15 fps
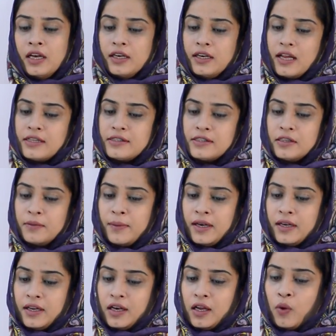Nelson
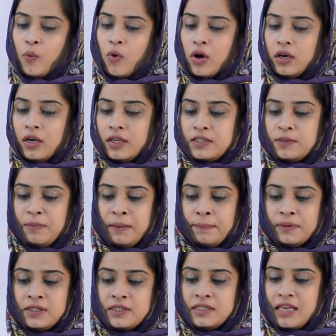Mandela won his
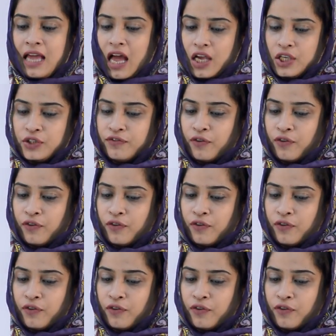people's dash